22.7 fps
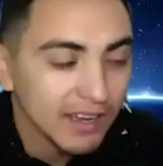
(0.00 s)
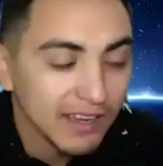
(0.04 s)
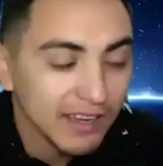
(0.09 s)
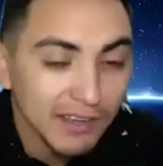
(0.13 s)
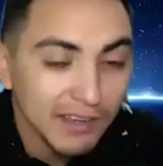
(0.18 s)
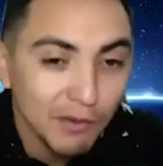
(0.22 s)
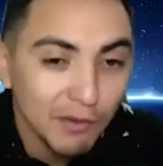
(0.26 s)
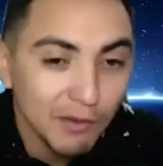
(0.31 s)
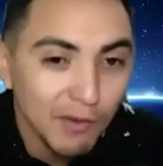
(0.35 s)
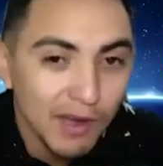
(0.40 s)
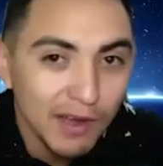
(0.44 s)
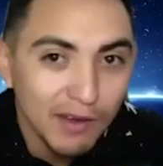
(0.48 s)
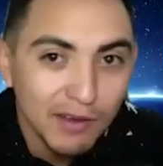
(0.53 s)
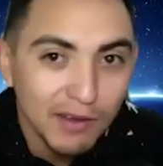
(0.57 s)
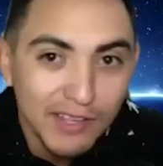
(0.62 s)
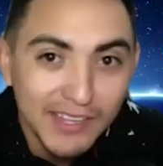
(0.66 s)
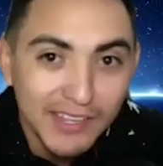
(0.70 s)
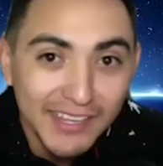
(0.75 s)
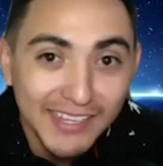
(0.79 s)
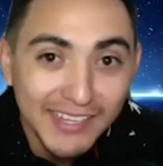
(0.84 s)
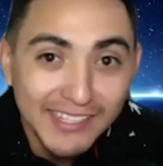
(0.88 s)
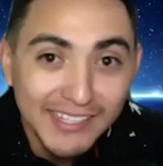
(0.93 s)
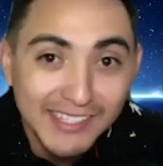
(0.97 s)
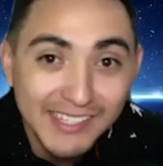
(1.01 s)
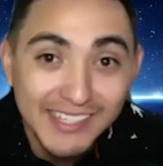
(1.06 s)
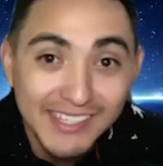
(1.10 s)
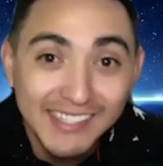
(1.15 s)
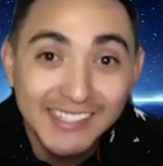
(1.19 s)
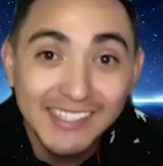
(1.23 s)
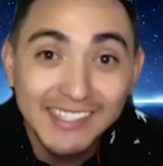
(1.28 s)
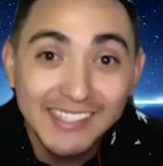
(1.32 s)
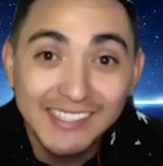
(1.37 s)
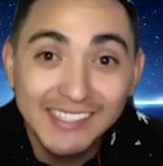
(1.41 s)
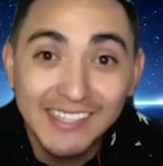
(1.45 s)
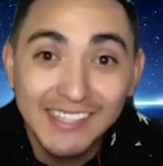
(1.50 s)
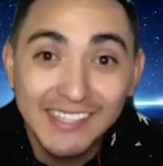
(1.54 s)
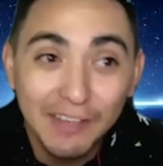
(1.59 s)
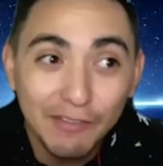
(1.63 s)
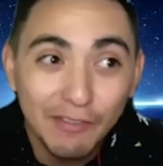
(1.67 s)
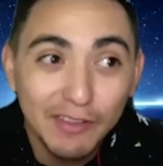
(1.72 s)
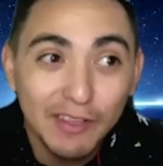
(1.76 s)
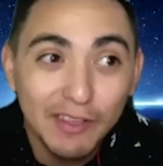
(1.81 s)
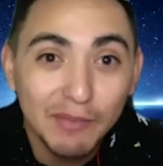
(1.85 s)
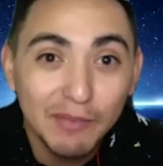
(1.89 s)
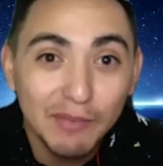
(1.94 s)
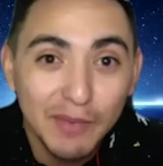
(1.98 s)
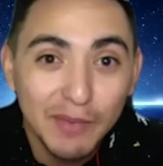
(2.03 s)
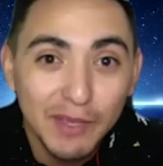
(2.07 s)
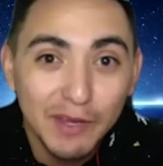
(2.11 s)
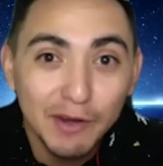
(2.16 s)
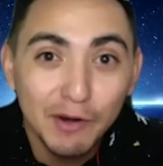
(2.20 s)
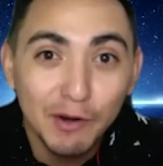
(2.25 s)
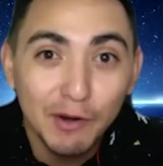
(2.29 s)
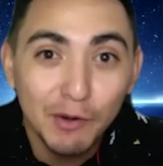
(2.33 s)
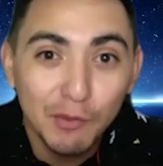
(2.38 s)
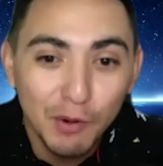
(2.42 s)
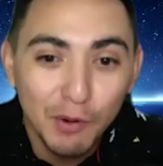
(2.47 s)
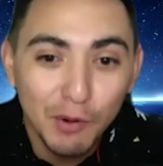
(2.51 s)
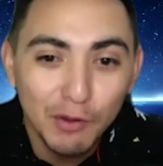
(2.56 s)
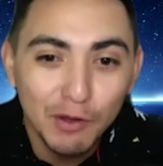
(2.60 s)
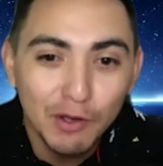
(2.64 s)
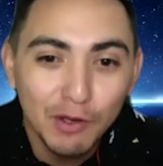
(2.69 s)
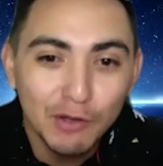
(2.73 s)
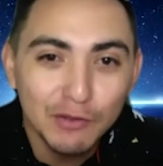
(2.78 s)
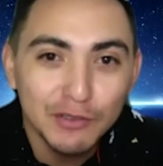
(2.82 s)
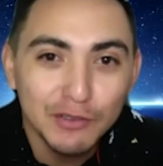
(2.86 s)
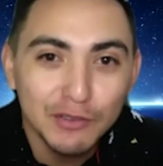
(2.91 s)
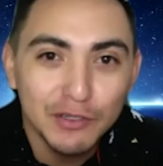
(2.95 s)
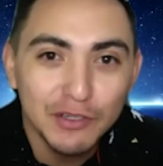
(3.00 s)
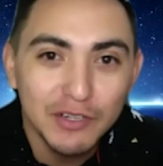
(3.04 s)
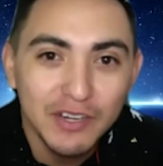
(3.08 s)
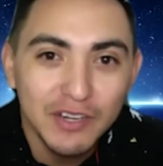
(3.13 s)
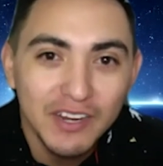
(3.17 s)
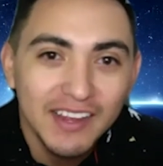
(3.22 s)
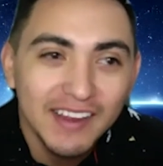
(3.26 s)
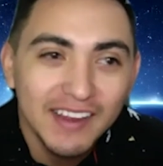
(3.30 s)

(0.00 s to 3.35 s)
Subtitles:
wow, it's definitely been a roller coaster.